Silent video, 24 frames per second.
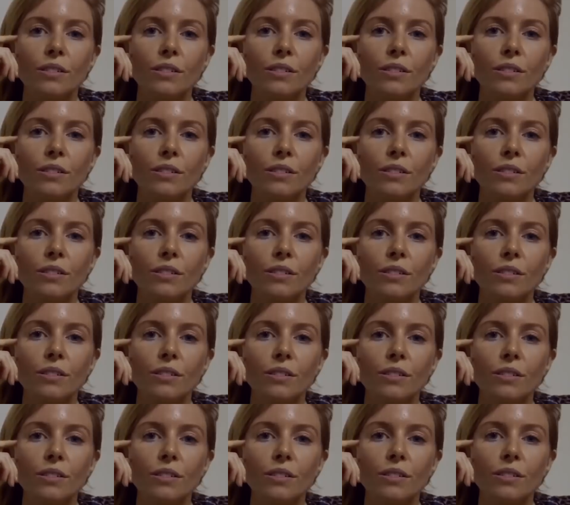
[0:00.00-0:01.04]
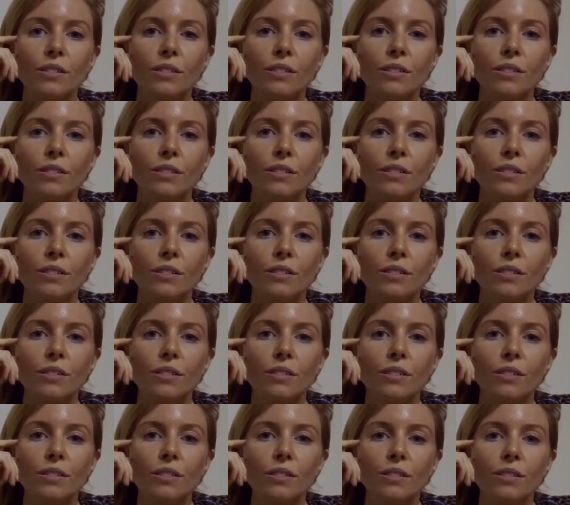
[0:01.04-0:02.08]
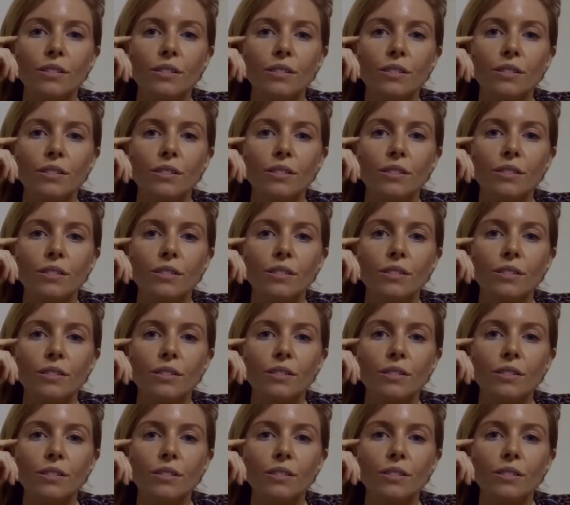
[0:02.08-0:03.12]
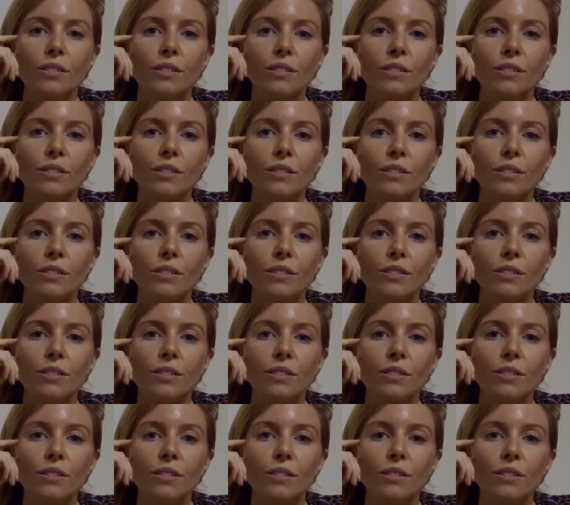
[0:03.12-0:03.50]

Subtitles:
(not speaking)